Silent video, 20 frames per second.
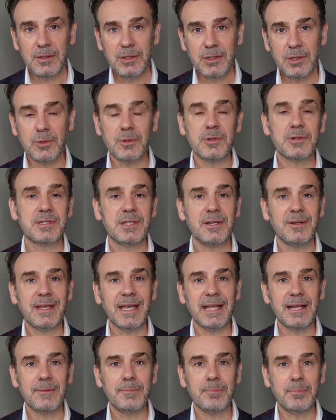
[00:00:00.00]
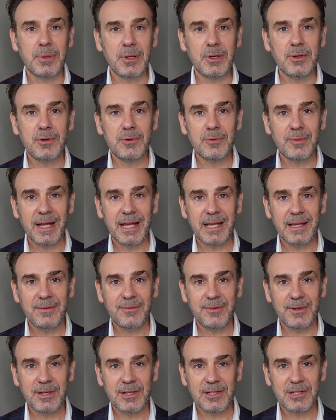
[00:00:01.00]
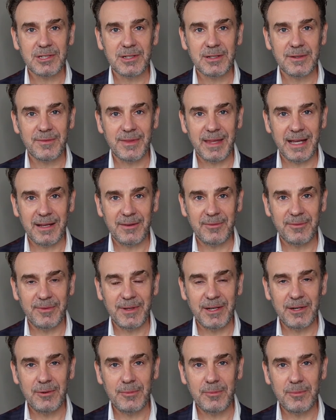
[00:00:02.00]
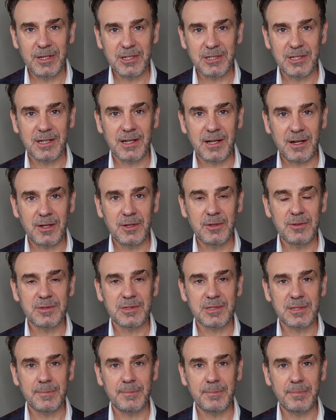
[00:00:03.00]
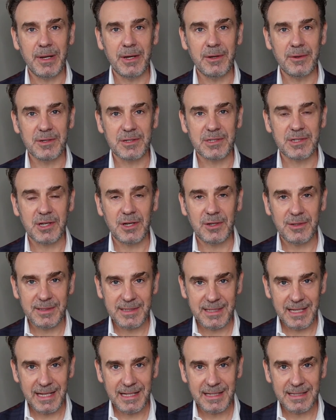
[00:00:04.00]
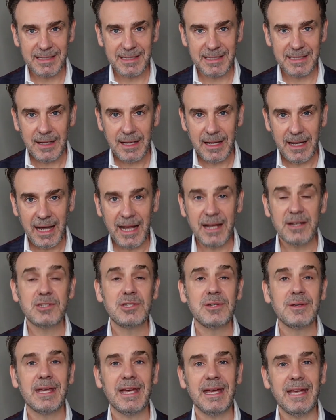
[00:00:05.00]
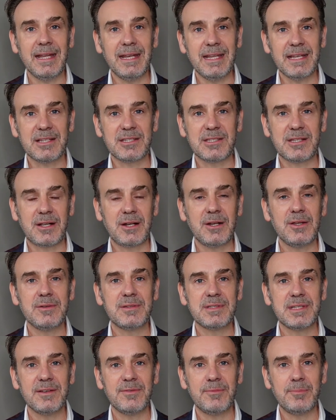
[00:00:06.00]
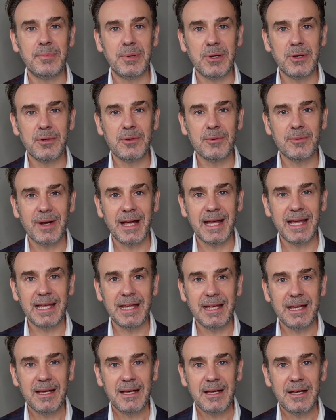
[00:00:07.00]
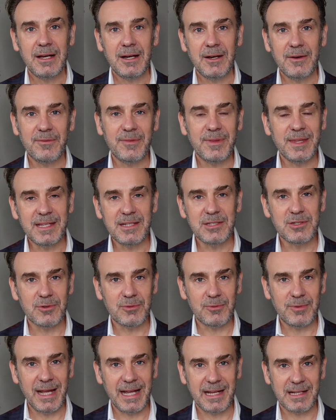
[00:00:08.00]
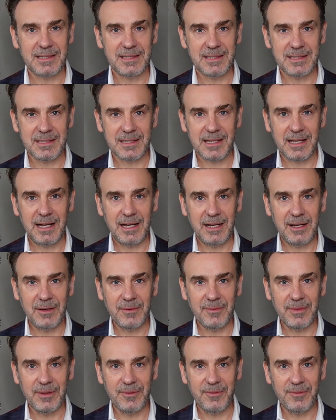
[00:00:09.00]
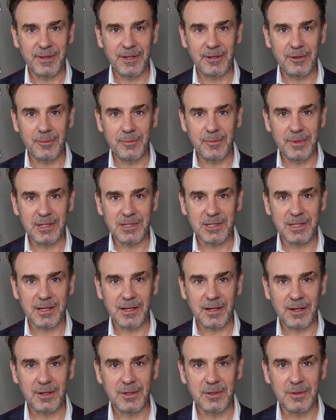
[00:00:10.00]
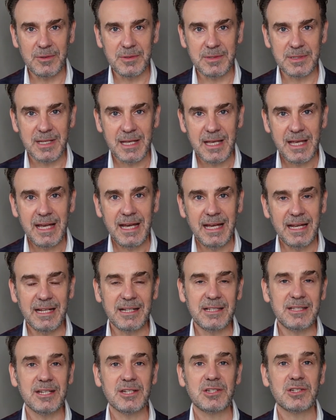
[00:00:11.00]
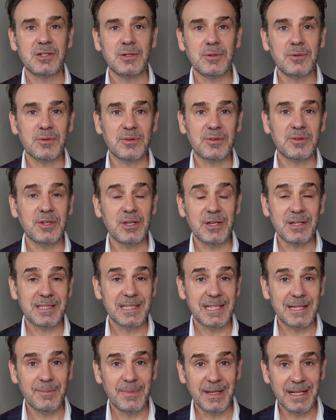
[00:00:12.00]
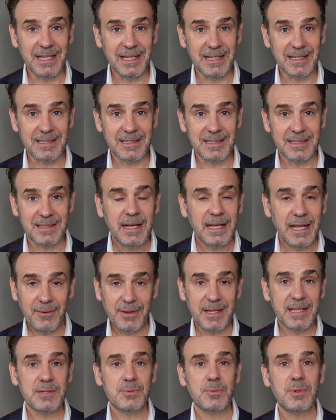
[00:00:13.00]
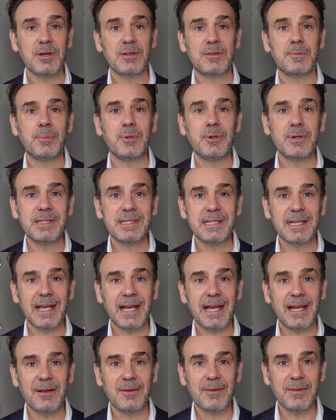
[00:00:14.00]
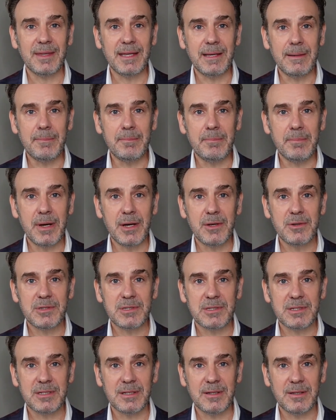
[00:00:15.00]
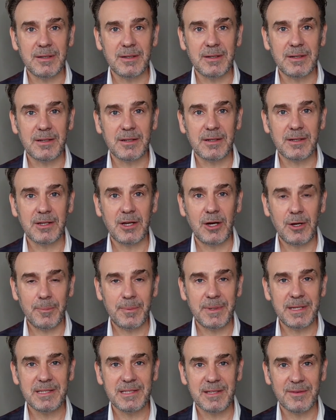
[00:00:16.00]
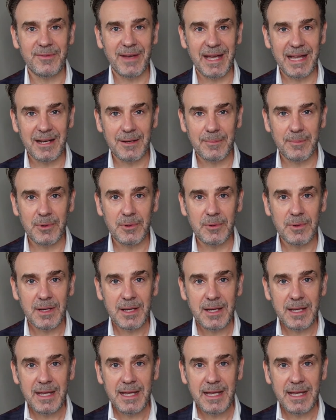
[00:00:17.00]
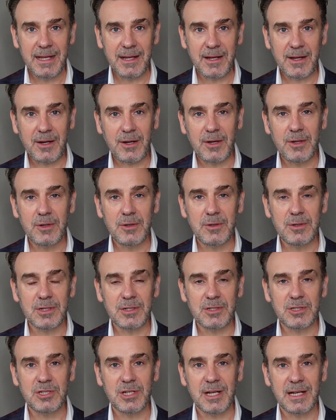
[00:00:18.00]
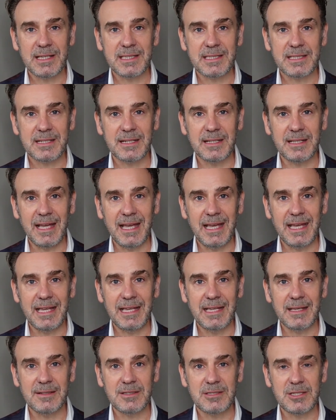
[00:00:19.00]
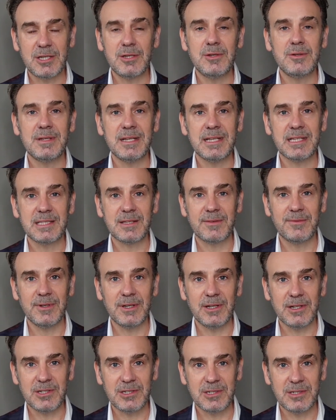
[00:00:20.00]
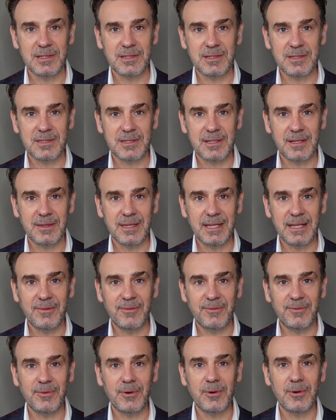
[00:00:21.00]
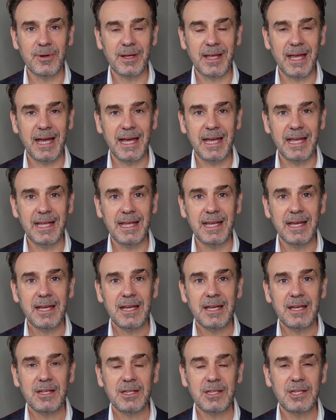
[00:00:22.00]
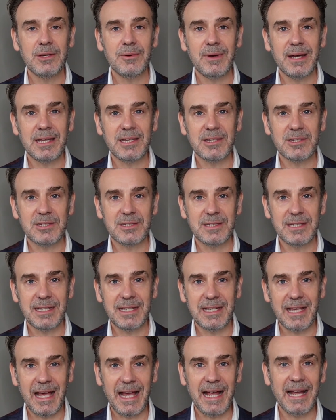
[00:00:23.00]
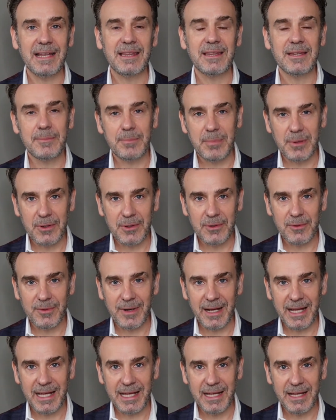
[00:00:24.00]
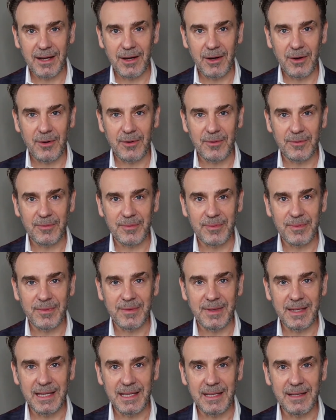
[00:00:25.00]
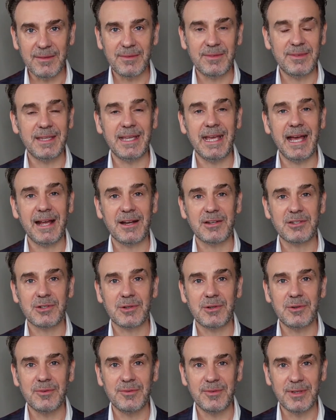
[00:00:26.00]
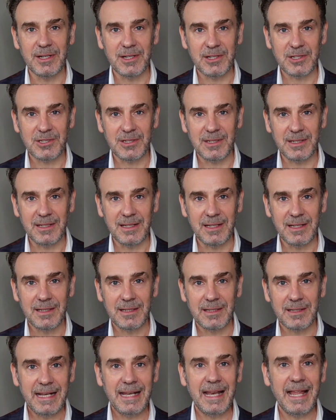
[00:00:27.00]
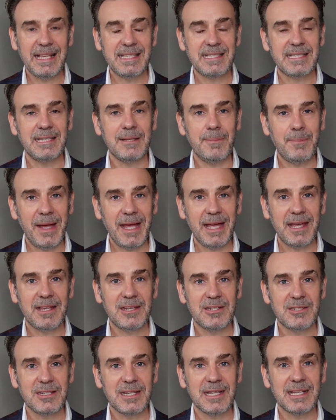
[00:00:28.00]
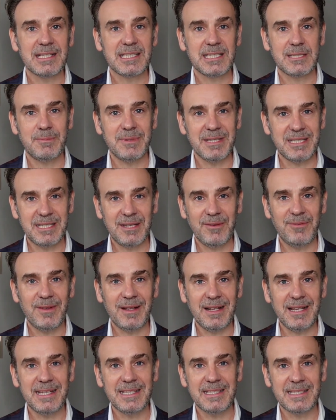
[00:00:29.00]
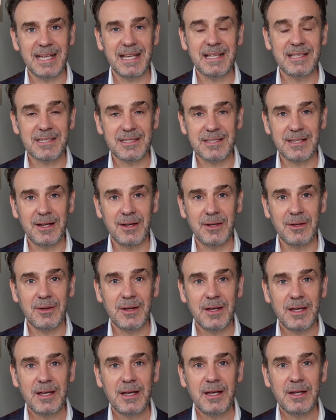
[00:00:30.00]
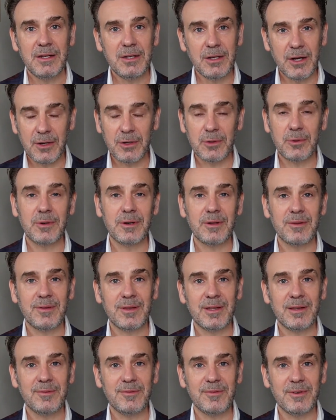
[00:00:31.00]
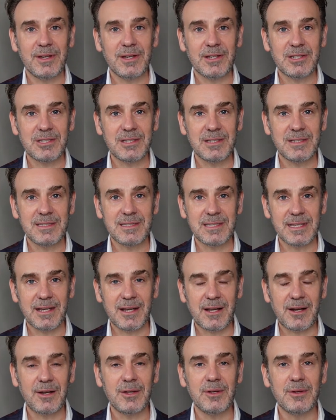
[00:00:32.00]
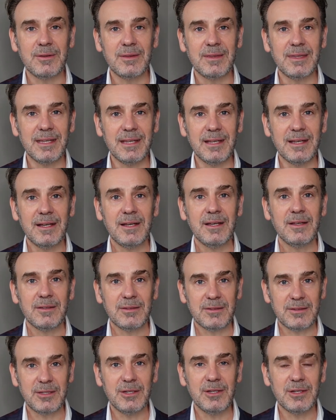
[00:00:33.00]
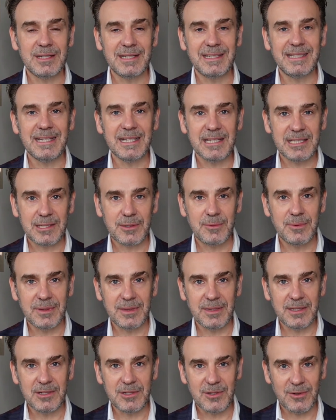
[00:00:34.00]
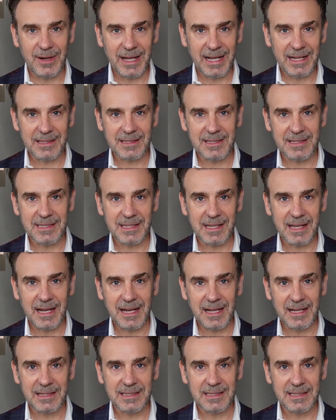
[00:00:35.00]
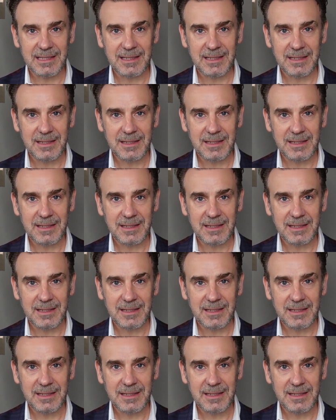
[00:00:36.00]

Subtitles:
You also get a Blu-ray version of that film, which includes some bonus content. And you get an exclusive Blu-ray of the director's cut of the film, which includes an additional 30 minutes. Now, it is worth pointing out that most copies available include just a two-disc version, so the 4K UHD and the Blu-ray of the theatrical version. Unless the packaging specifically says so, not all of the versions include the third disc with the director's cut.